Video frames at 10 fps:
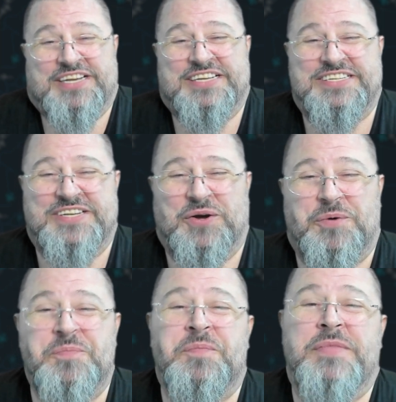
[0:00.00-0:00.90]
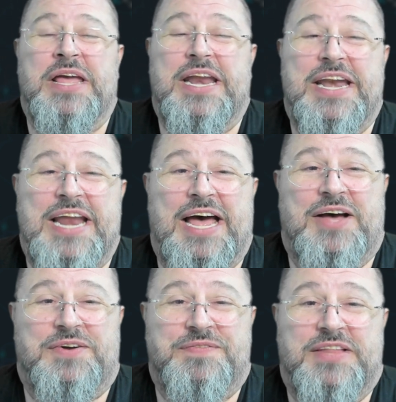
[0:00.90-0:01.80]
So
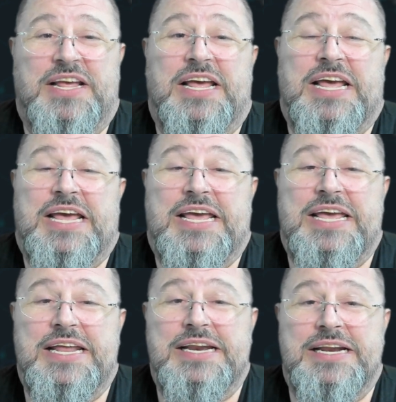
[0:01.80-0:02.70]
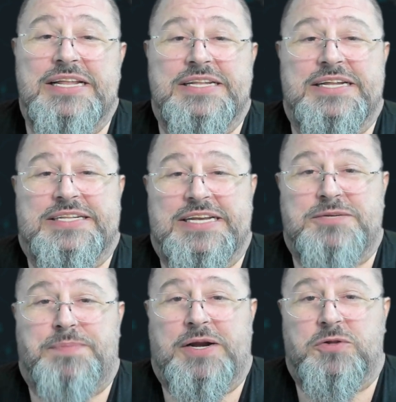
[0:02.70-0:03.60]
now, in the
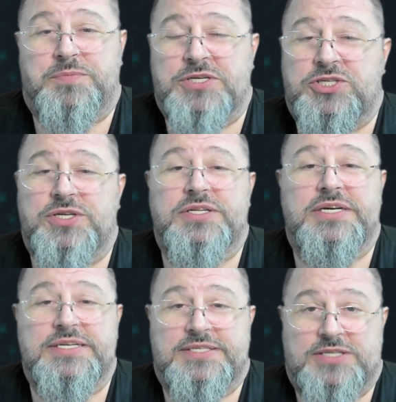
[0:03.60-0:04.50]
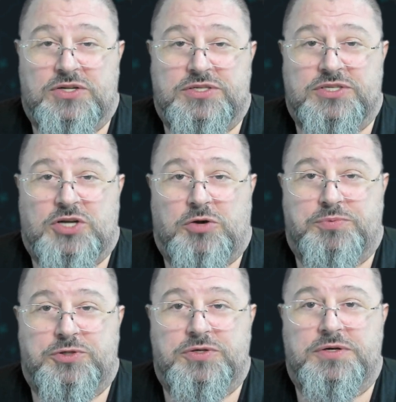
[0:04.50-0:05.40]
test pilot mission, there is not this
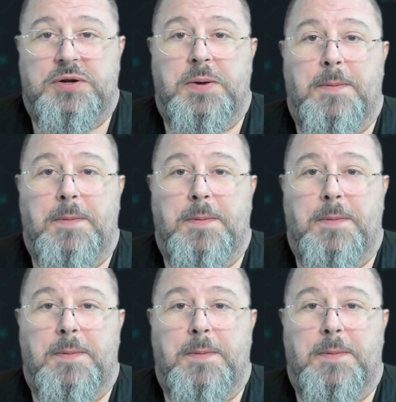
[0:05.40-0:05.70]
option,